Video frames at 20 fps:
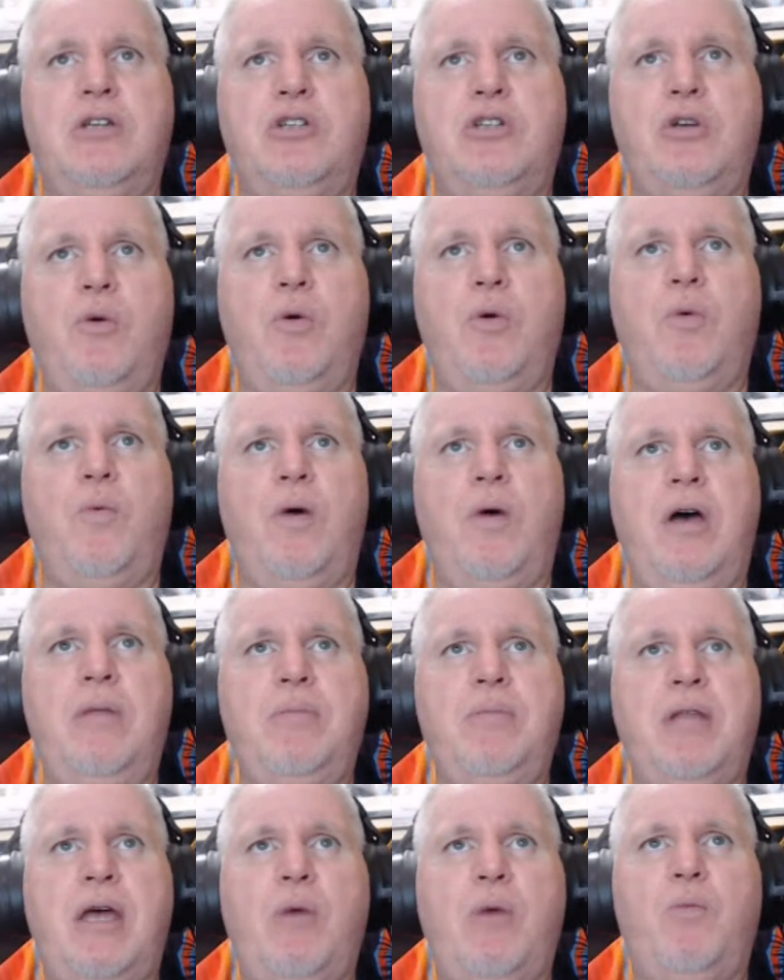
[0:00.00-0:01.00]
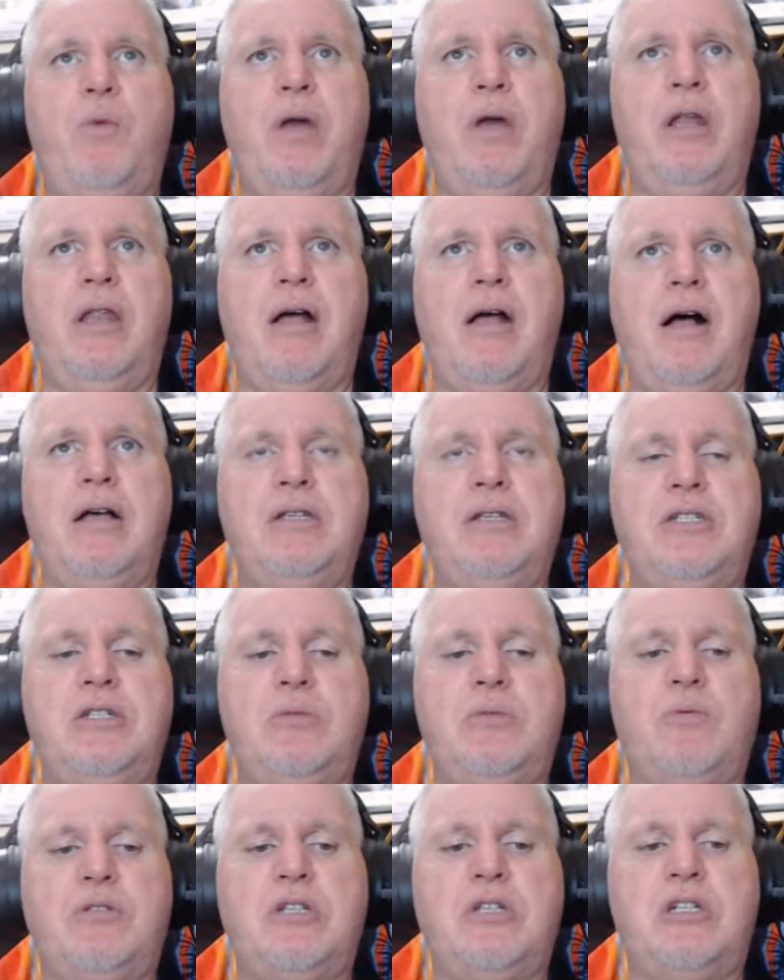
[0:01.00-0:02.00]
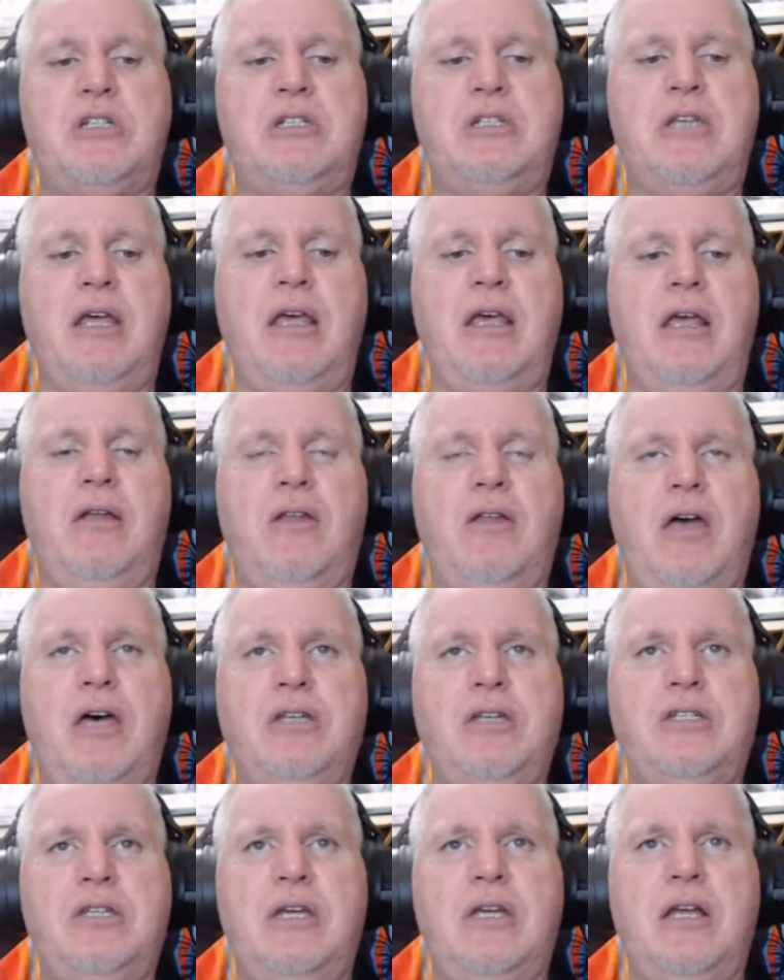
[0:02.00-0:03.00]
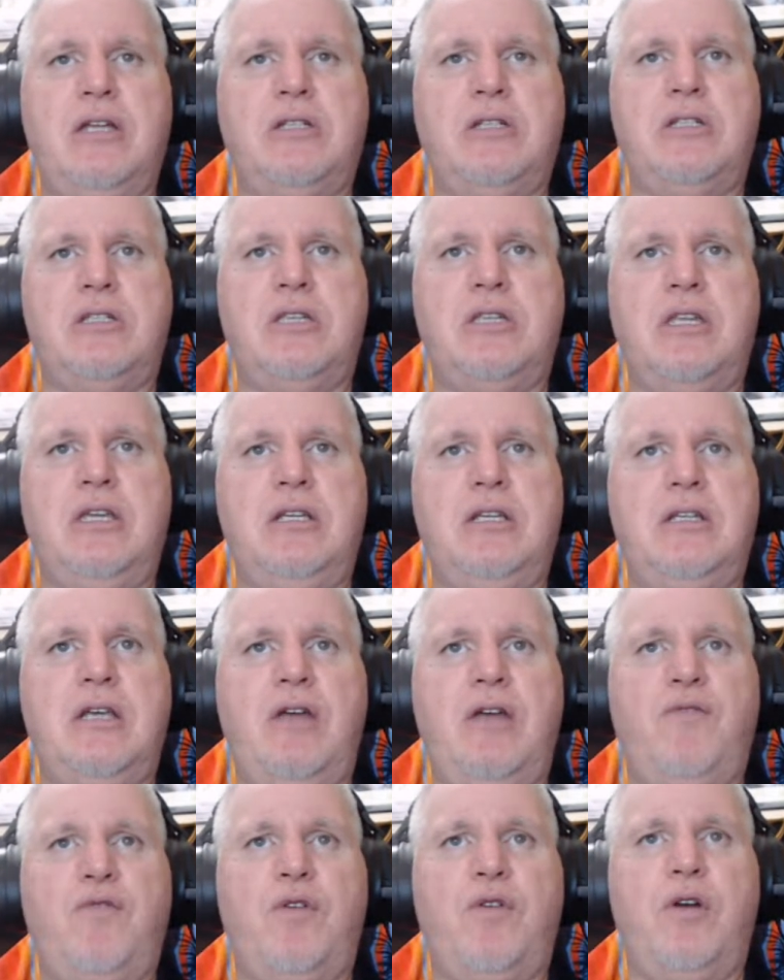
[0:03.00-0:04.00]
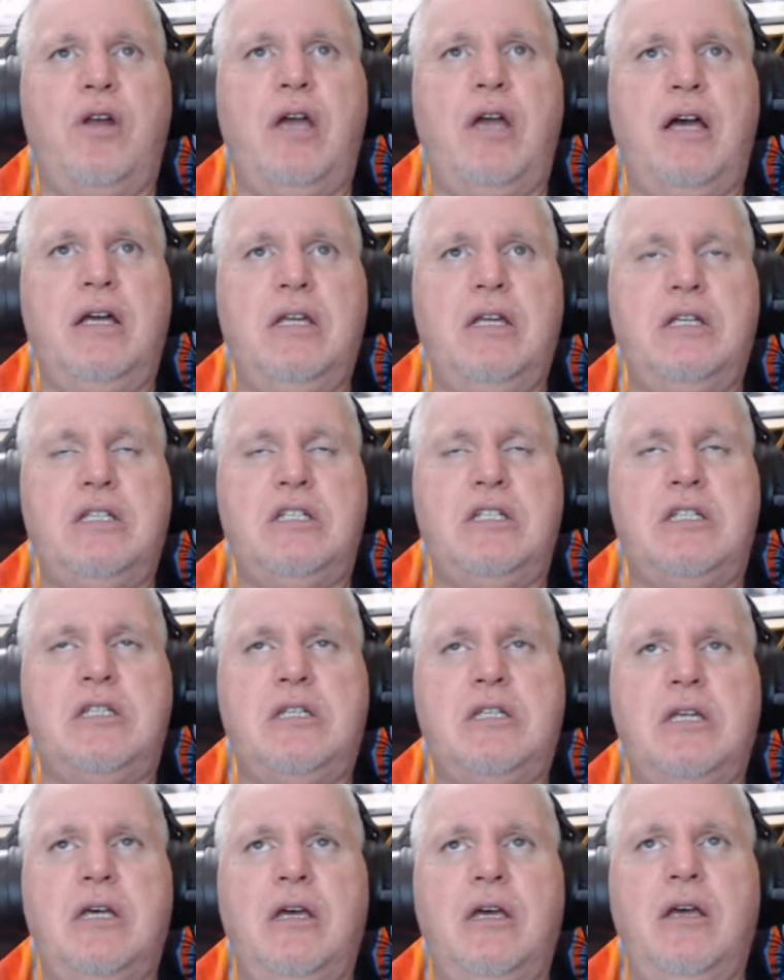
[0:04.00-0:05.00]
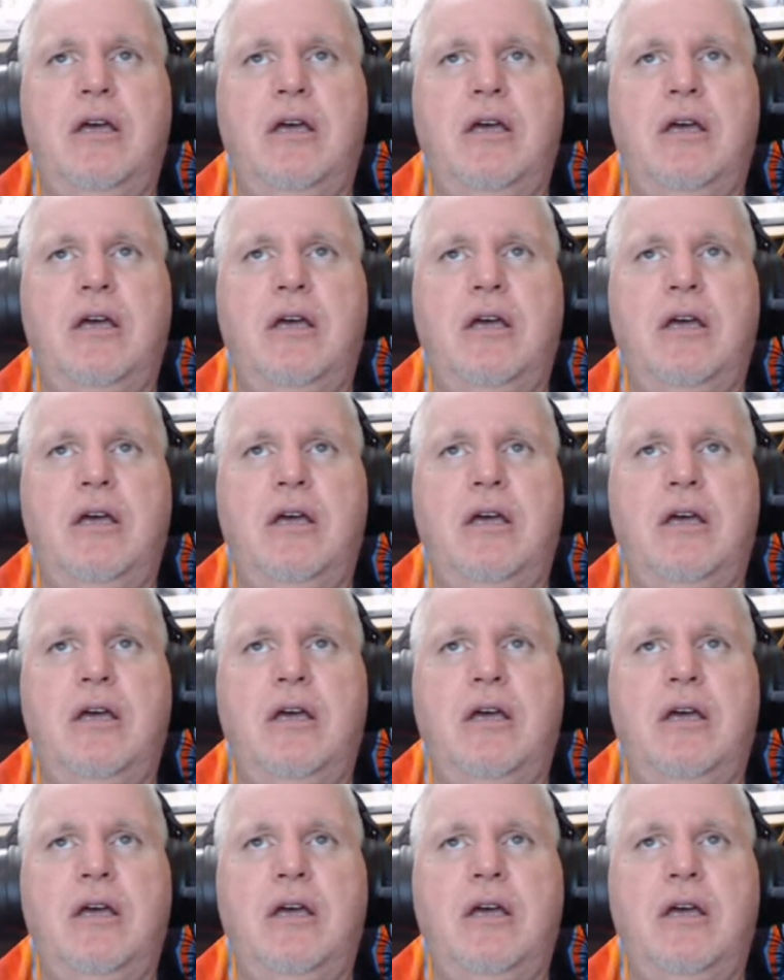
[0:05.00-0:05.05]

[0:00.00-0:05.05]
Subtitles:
2-1, but that one loss was a stinging loss against the Denver Nuggets,